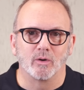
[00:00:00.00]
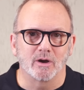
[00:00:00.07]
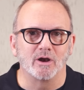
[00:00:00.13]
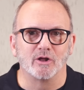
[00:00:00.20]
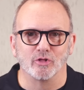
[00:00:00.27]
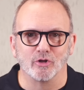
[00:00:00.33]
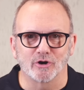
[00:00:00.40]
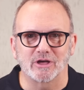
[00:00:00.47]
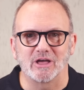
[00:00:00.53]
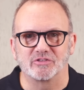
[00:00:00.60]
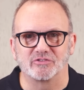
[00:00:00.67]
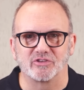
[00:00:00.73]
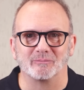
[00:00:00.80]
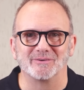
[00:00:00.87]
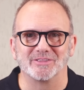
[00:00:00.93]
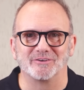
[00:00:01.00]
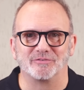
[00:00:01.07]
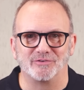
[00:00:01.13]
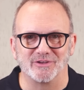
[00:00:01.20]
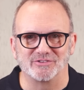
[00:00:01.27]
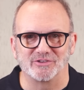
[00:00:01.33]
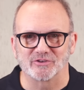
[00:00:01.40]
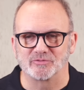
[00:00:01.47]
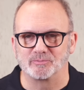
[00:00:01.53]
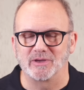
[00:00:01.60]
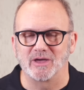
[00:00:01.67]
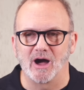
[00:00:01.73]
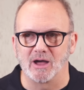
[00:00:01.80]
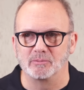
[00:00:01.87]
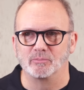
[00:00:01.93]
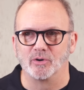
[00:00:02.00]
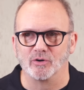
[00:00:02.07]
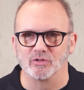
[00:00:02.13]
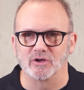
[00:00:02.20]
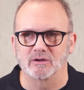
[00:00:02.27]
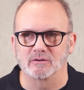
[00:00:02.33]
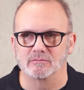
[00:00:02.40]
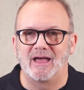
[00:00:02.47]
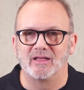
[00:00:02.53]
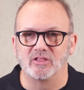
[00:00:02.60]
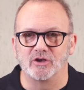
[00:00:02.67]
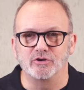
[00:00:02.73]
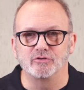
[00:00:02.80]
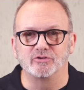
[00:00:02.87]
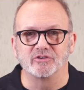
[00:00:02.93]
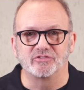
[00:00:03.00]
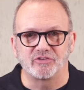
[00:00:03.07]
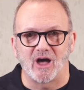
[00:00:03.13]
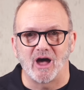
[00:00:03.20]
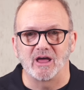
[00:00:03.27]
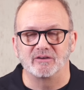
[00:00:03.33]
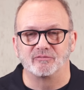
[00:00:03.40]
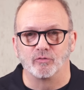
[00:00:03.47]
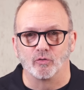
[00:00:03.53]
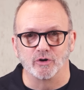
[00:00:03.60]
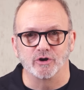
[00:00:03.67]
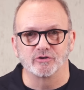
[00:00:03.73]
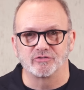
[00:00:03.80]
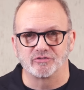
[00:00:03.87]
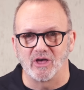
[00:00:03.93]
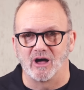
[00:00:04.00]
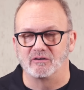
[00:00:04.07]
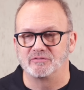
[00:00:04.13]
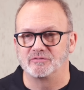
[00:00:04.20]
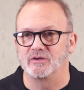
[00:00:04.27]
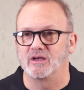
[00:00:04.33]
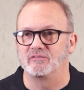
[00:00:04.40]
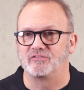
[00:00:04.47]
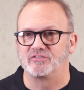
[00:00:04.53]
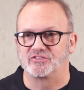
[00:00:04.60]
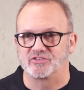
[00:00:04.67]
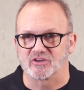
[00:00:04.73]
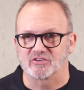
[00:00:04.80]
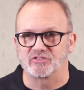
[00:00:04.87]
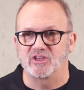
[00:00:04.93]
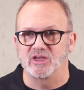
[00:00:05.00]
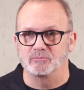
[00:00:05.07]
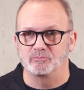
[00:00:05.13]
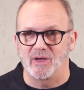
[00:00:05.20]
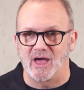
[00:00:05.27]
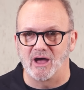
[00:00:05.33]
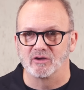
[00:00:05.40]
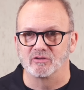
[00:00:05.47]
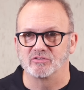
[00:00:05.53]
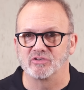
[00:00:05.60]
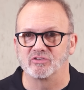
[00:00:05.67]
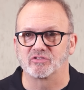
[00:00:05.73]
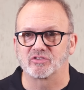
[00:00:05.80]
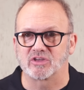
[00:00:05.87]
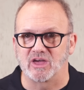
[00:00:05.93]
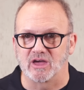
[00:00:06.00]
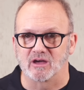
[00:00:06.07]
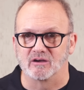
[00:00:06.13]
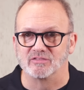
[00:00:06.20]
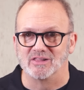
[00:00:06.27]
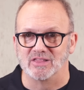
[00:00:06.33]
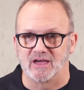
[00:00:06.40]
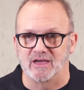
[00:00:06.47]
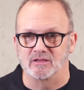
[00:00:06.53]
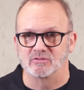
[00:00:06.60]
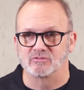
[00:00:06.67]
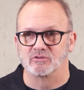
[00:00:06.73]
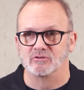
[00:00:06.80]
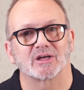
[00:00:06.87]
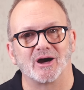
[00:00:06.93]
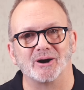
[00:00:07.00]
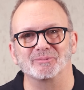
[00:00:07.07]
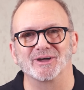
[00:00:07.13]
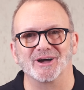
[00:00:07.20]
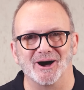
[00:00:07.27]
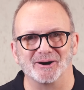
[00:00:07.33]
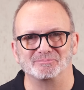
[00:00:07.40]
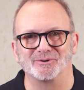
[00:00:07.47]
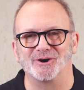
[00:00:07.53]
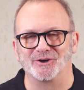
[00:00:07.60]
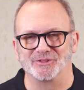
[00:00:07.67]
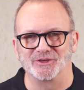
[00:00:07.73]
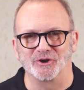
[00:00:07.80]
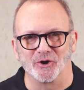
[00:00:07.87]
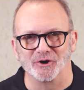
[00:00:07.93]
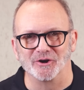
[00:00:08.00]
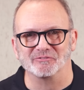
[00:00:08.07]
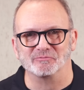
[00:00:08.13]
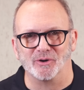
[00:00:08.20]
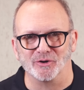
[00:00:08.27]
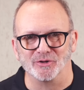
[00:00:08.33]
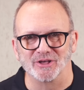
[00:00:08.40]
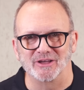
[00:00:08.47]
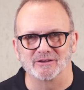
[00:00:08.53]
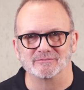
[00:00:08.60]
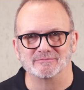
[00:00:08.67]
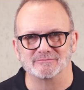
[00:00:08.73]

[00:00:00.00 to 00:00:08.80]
We're gonna look at some of the physics behind bowling and let you decide for yourself if sixteen pounds is king of the lanes. Coming up on the Art of Bowling.